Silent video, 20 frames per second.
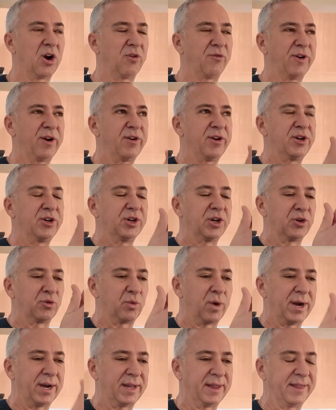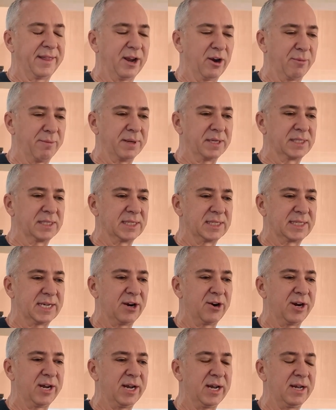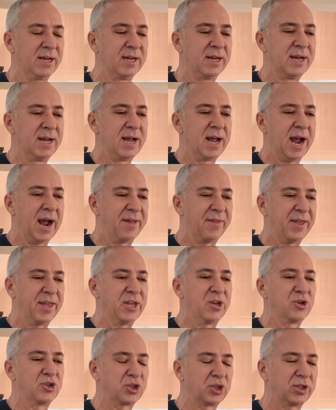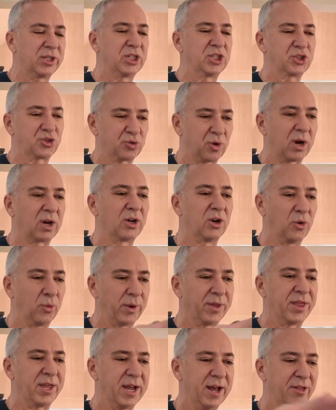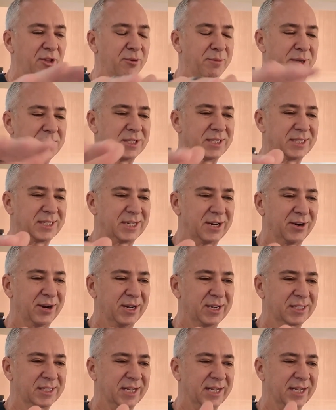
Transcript: are very good at running their business area, and they usually struggle with the other business areas.